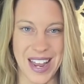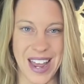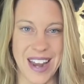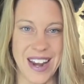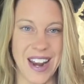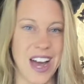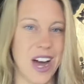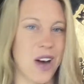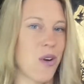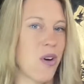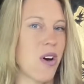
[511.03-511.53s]
and
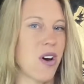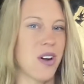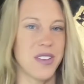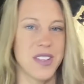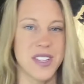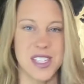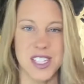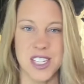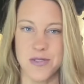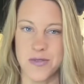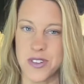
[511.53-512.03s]
how all
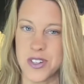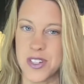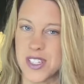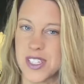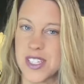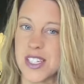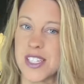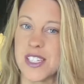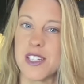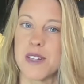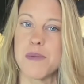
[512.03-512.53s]
these different
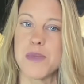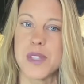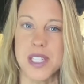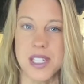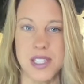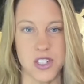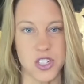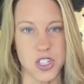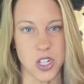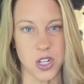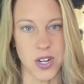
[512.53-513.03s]
systems
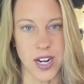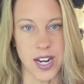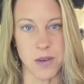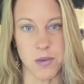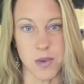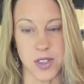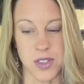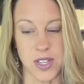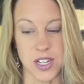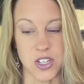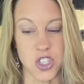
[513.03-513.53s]
integrate
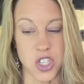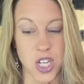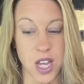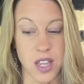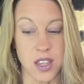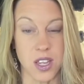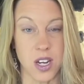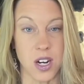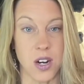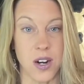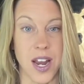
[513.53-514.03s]
with each
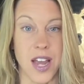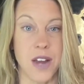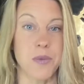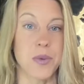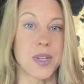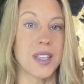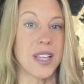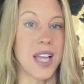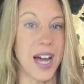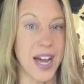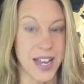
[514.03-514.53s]
other and
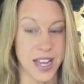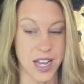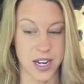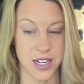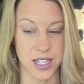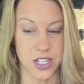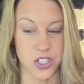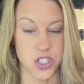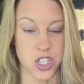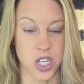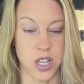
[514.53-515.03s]
rely on
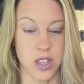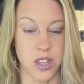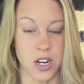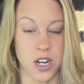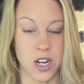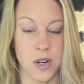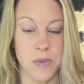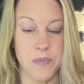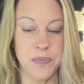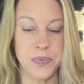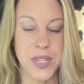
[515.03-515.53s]
each
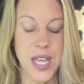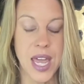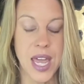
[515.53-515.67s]
other,